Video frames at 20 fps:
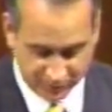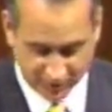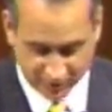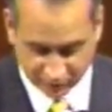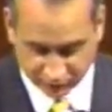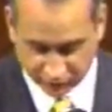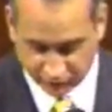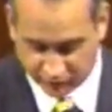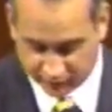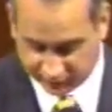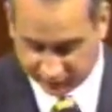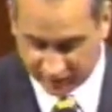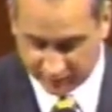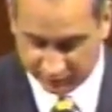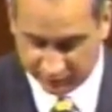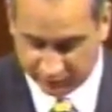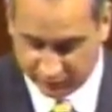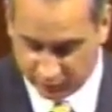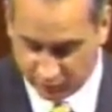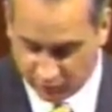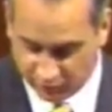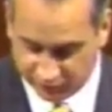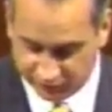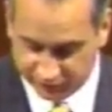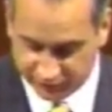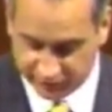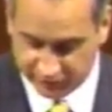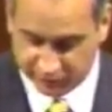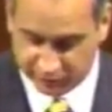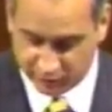And during times of
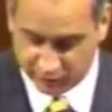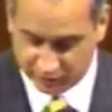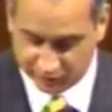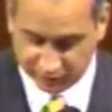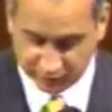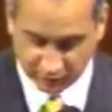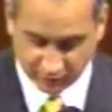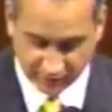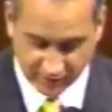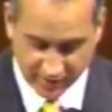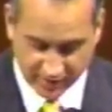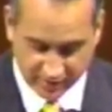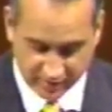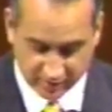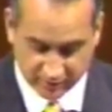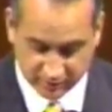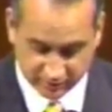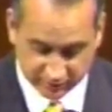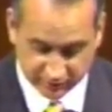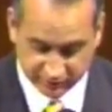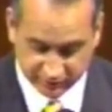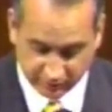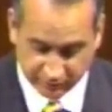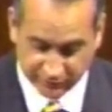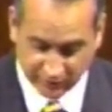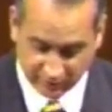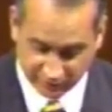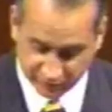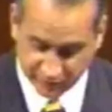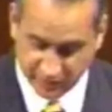emergency, these bridges provide
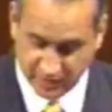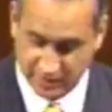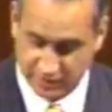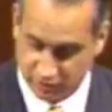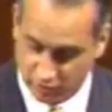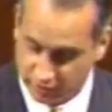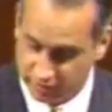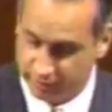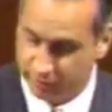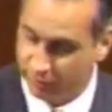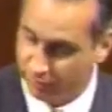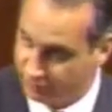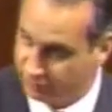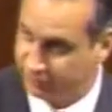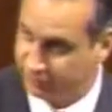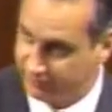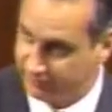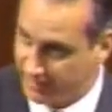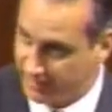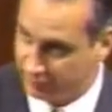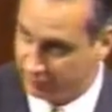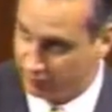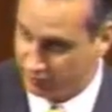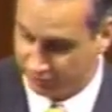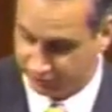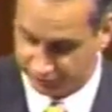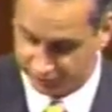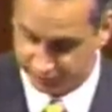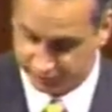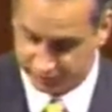sometimes, again, the only emergency
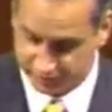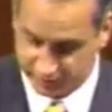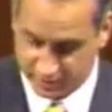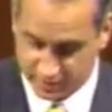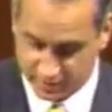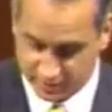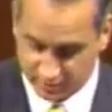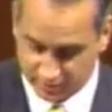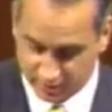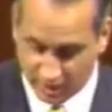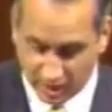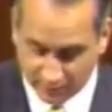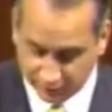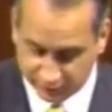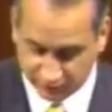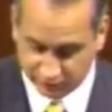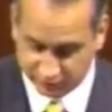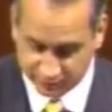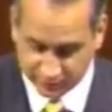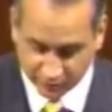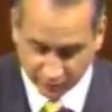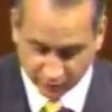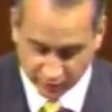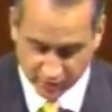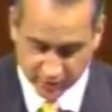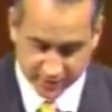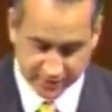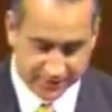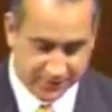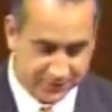evacuations options,
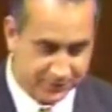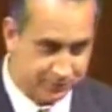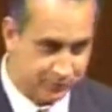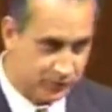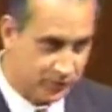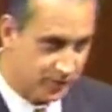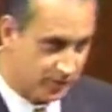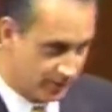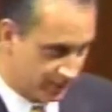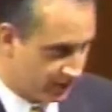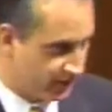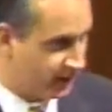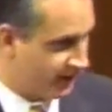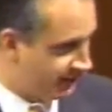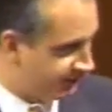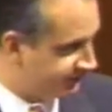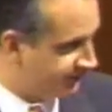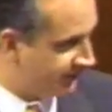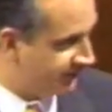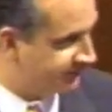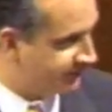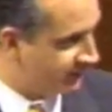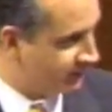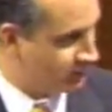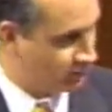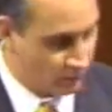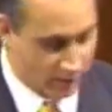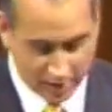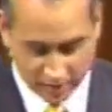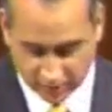period. And as I said a
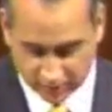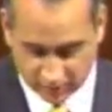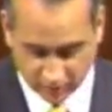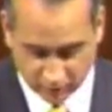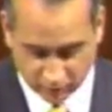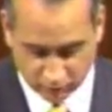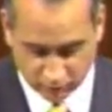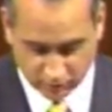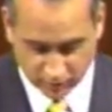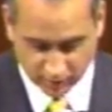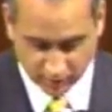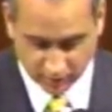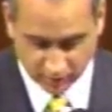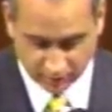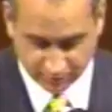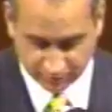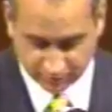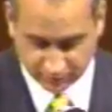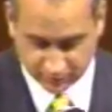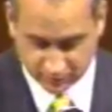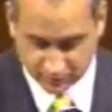little while ago,